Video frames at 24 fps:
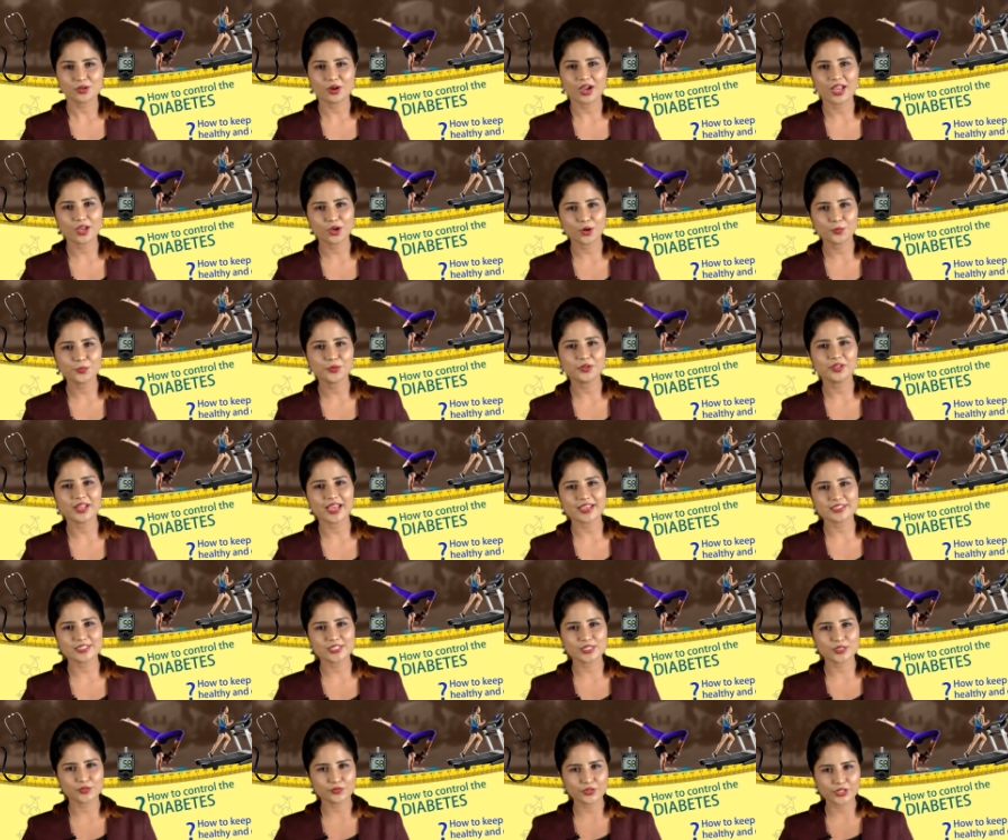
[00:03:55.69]
I hope you like
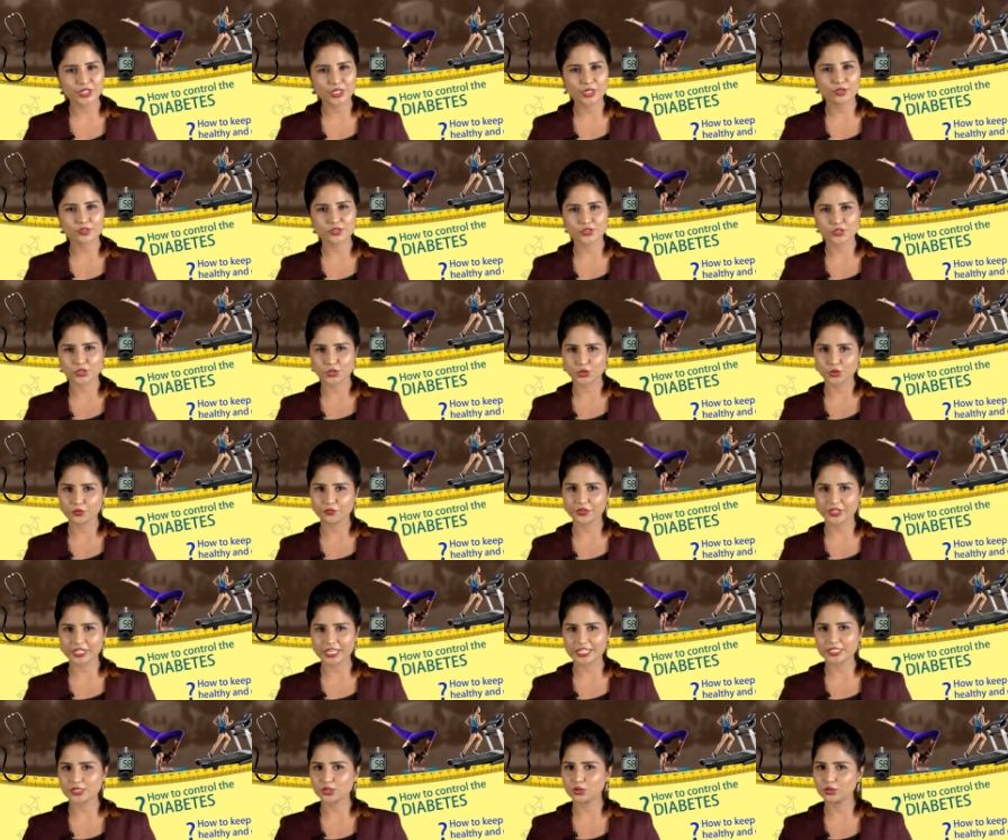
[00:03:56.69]
this video. So don't
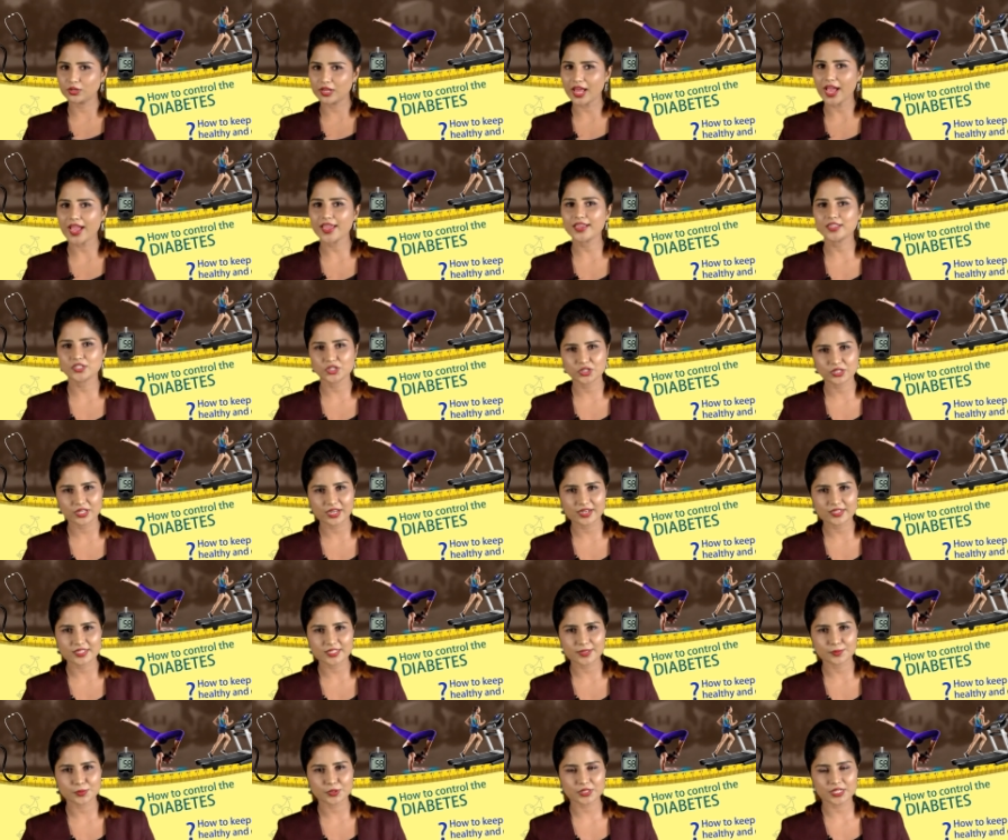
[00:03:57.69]
forget to like, share,
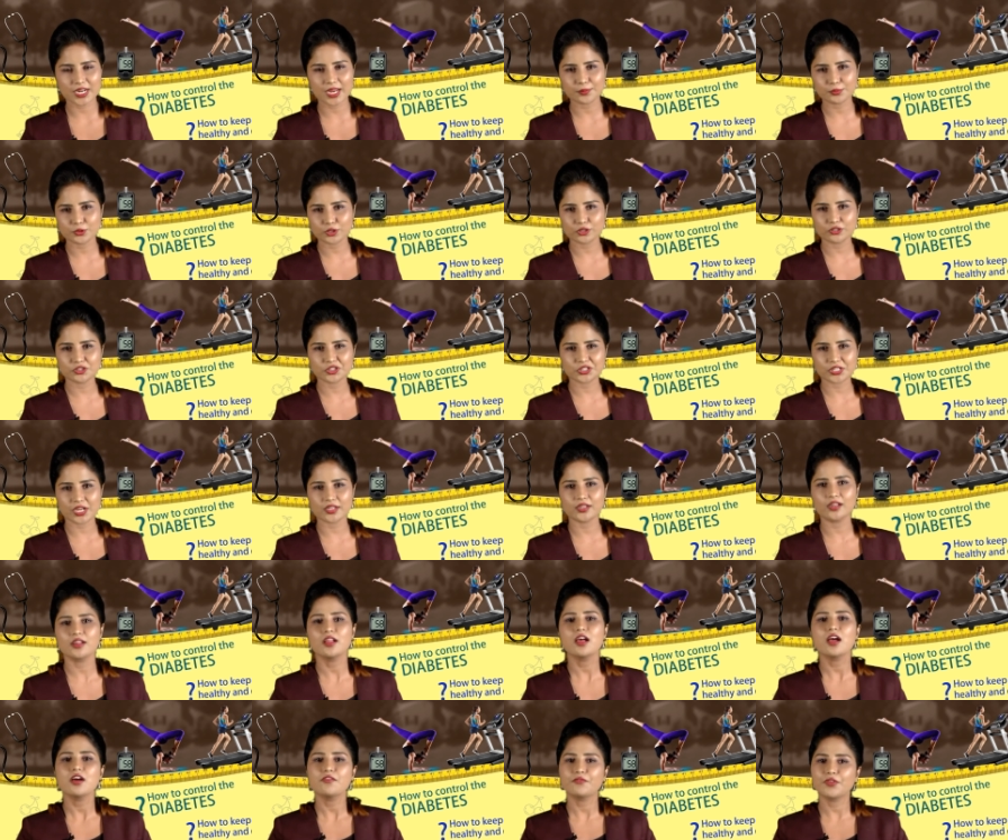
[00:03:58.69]
subscribe to our channel.
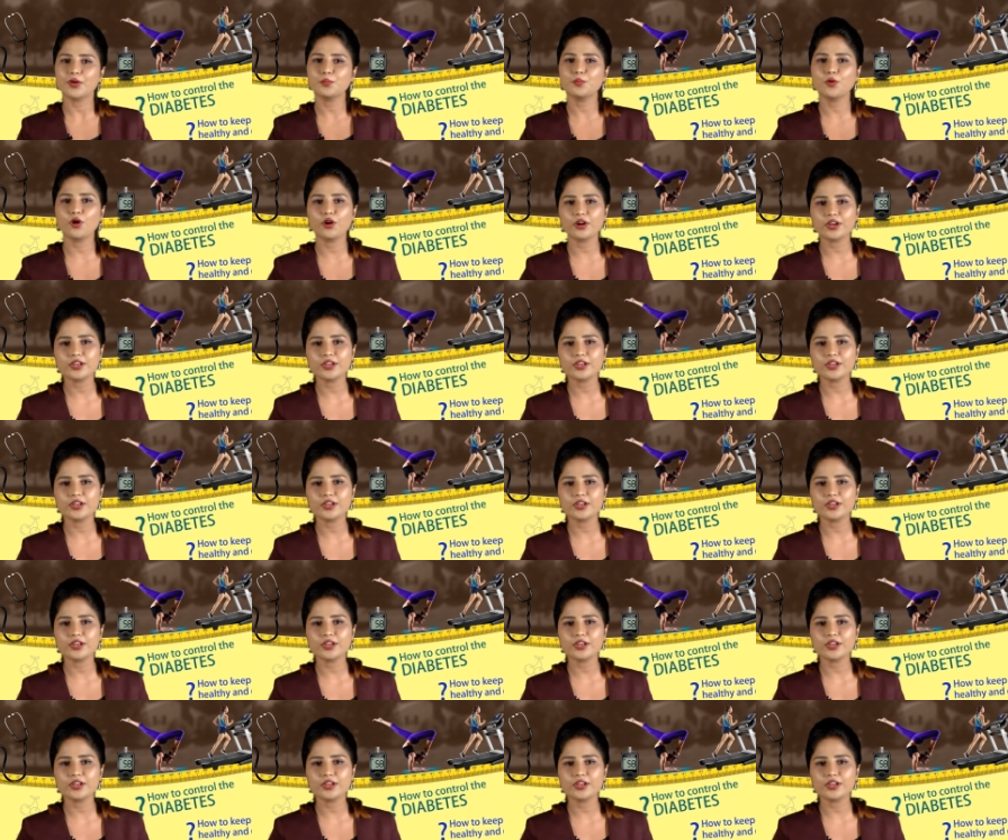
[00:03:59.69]
For more